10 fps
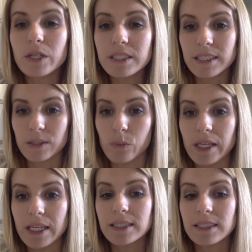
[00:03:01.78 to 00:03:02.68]
to 6
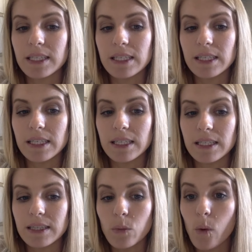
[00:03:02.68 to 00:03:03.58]
weeks,
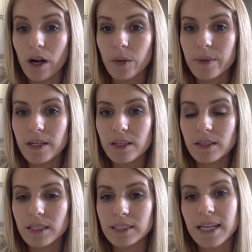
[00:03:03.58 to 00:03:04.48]
the water bill
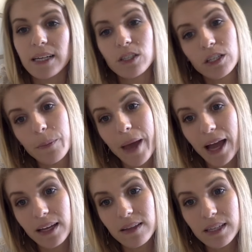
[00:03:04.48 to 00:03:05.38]
is tacked on the back
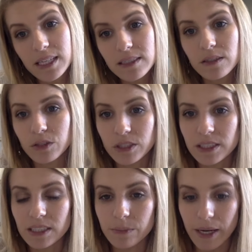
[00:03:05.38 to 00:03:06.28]
of the lease, so just
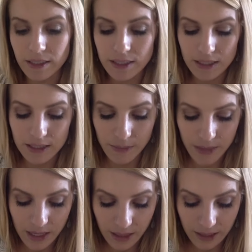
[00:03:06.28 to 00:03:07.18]
expect
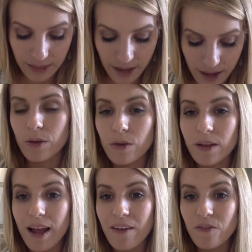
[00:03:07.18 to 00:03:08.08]
something like that. You
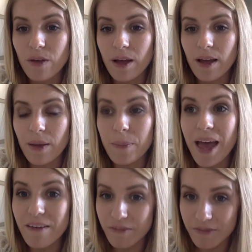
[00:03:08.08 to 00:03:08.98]
could have a
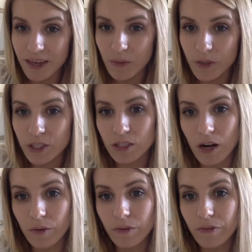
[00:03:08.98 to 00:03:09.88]
pet fee, which is
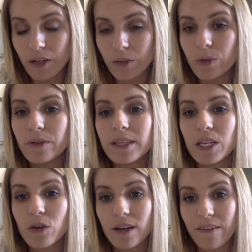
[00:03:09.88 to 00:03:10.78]
not refundable, and then
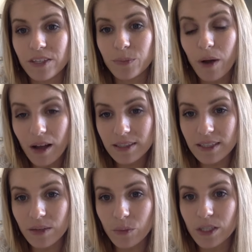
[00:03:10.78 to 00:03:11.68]
you could have a
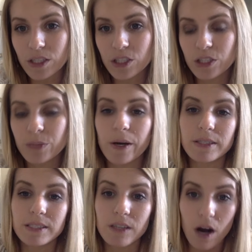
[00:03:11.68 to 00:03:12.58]
deposit, which
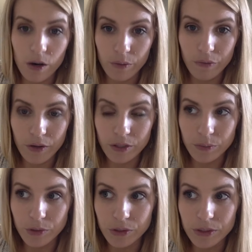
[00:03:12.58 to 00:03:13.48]
deposits are
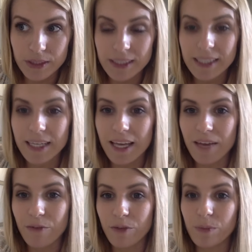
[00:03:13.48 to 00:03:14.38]
refundable
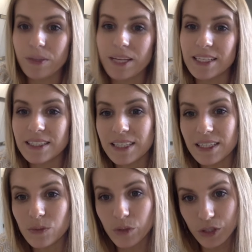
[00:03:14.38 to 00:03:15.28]
if the place
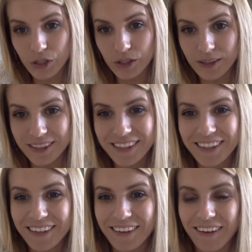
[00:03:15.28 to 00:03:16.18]
is returned
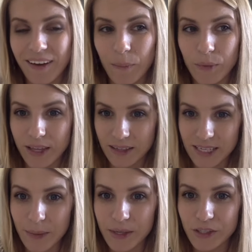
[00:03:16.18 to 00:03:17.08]
without
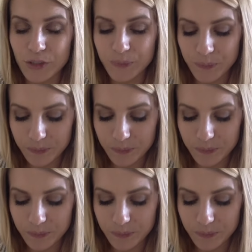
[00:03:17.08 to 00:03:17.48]
damage.